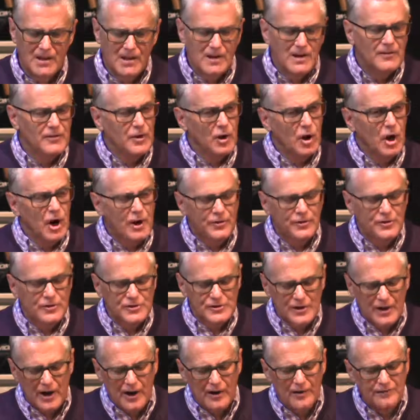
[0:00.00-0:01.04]
The authors
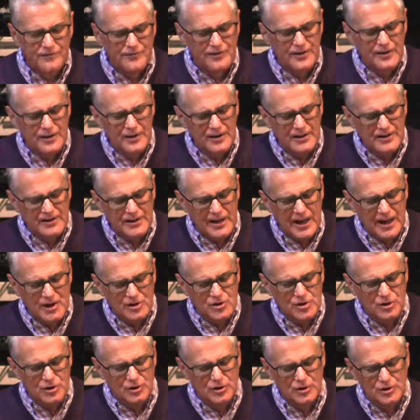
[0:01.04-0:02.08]
of the
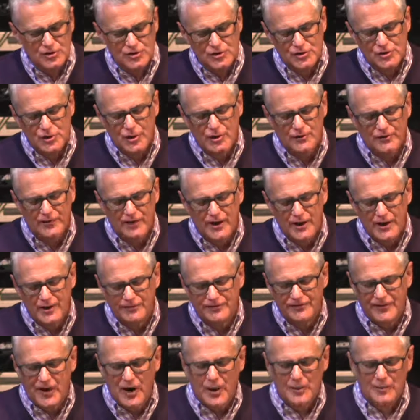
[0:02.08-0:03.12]
National Survey of
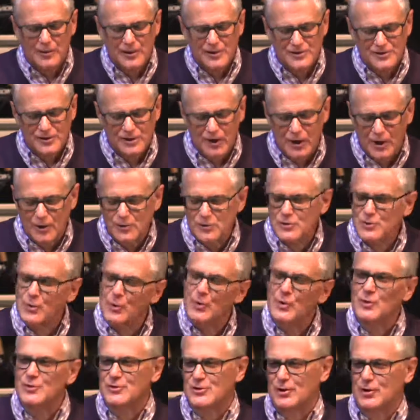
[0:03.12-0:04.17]
Families and
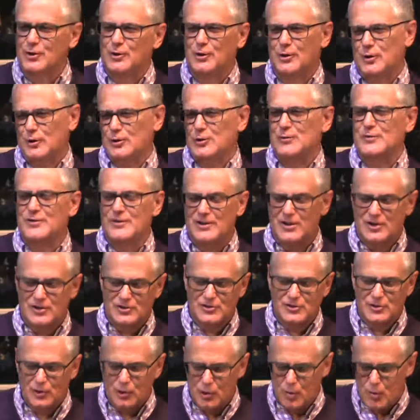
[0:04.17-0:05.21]
Households conclude
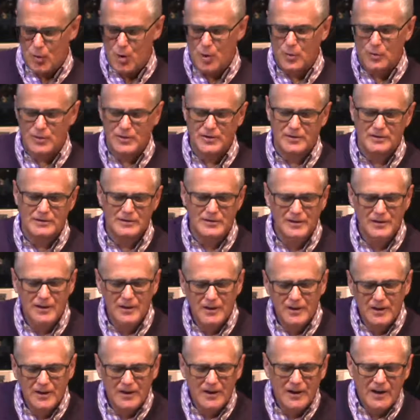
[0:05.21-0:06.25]
this, quote,
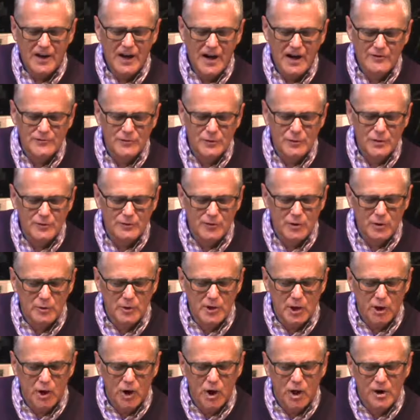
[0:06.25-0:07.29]
after
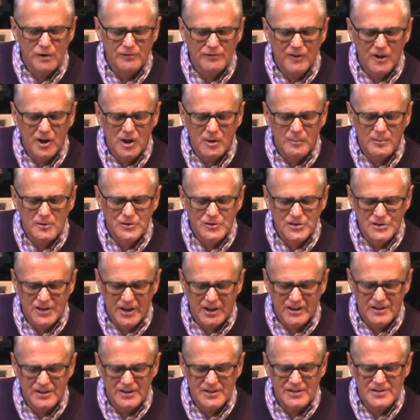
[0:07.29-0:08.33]
reviewing all available
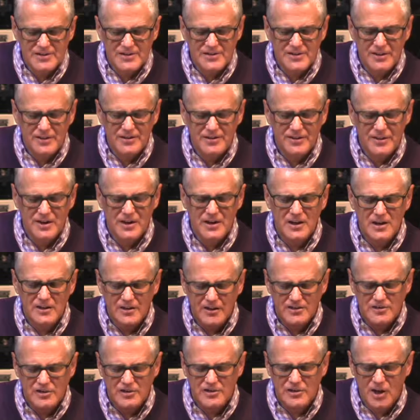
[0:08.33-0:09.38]
studies,
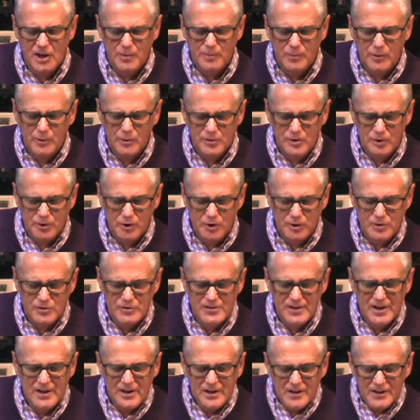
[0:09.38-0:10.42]
that's a typo in your notes,
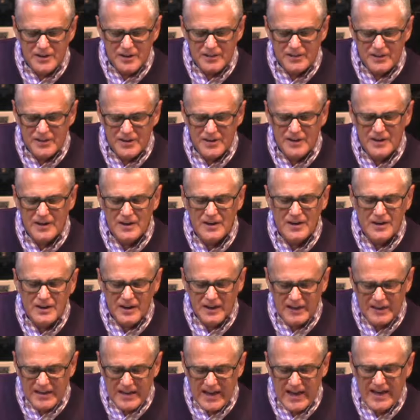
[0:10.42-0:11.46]
the
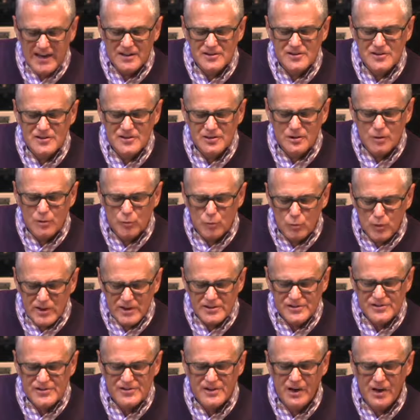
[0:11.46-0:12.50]
enhanced
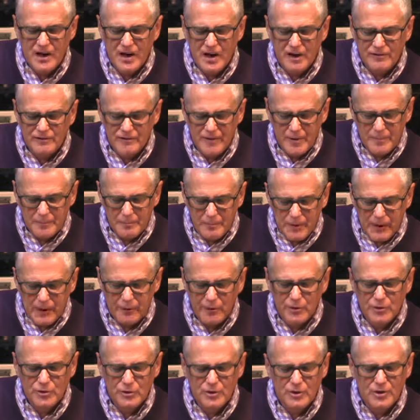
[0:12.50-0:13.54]
risk of
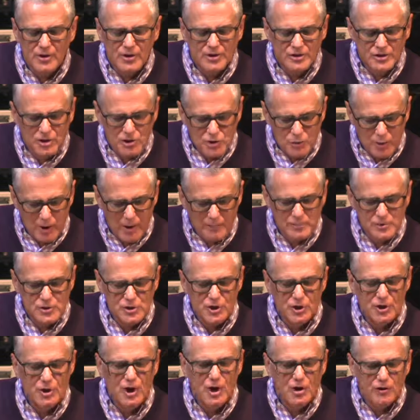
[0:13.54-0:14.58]
marital
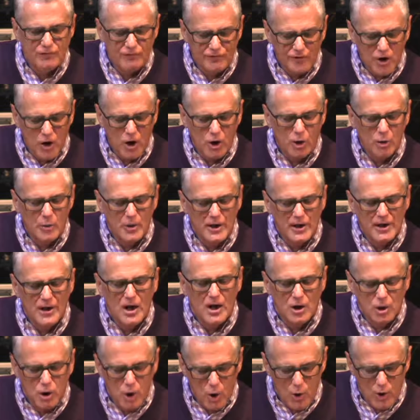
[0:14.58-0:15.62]
disruption following
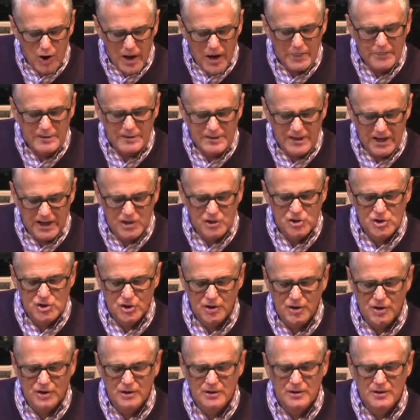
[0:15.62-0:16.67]

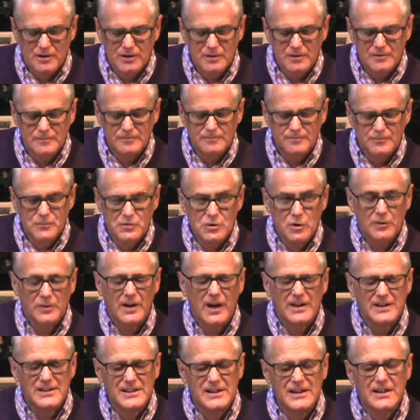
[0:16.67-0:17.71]
cohabitation, so the
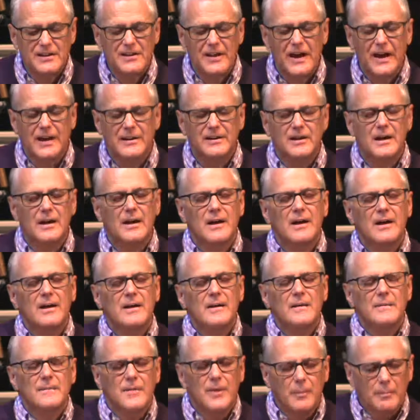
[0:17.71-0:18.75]
idea that
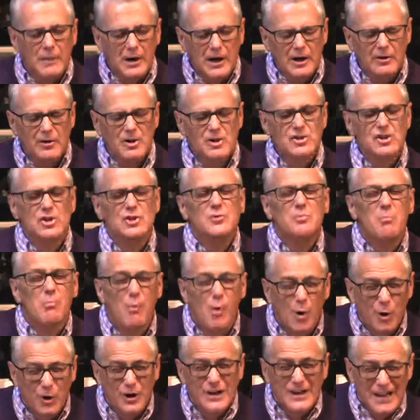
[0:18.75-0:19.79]
the marriage is
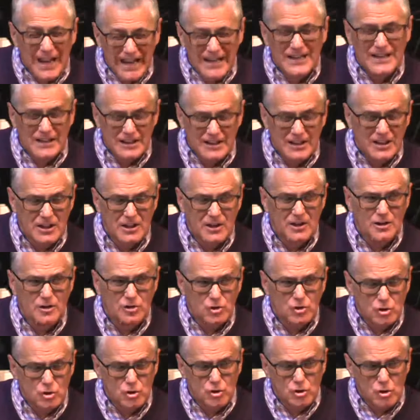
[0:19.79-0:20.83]
more likely
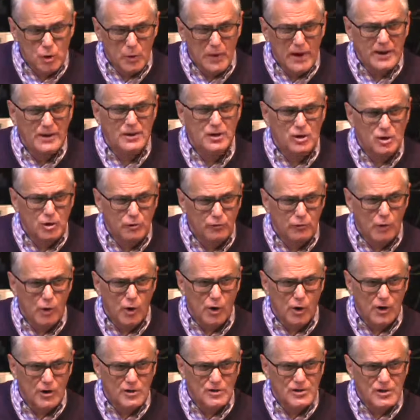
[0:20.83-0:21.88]
to end in
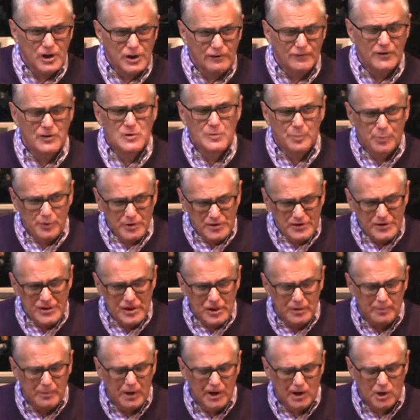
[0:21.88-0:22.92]
divorce if it's
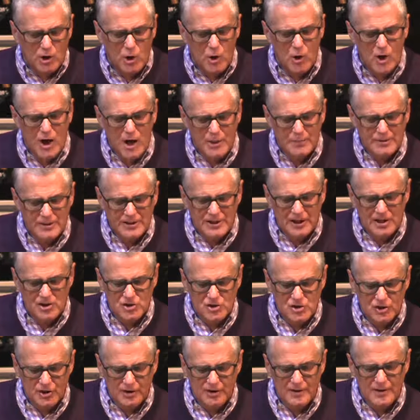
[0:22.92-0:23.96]
preceded by
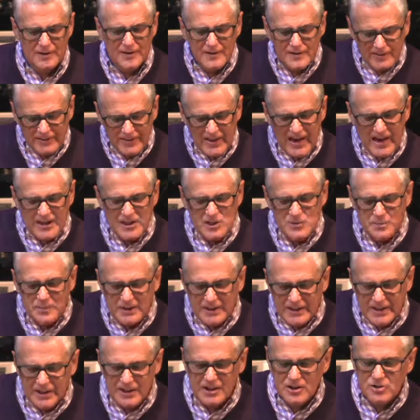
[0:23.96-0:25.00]
cohabitation, that is
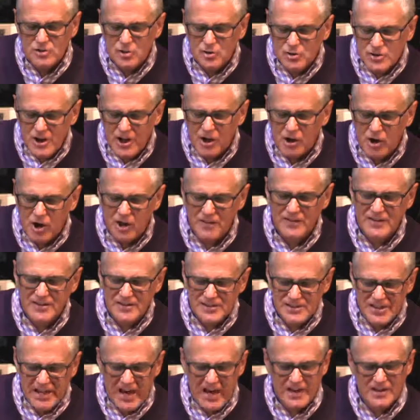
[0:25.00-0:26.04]
beginning to take on the
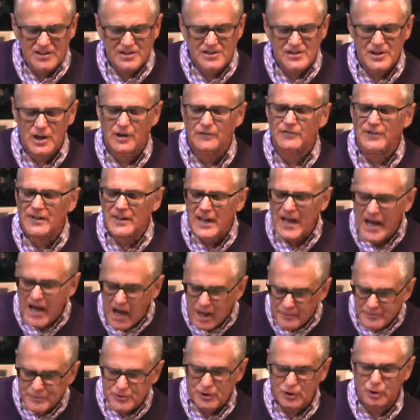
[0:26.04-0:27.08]
status of an
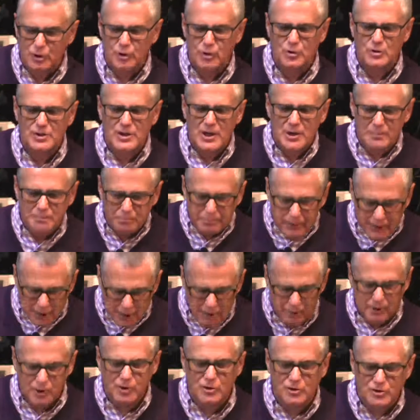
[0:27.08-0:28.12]
absolute
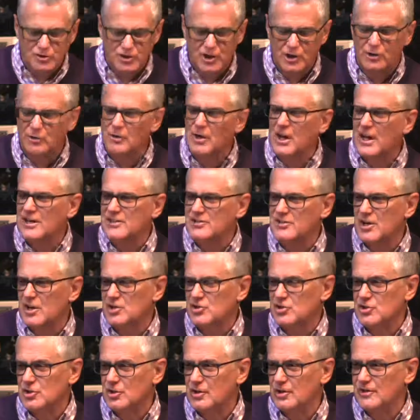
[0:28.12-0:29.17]
empirical generalization.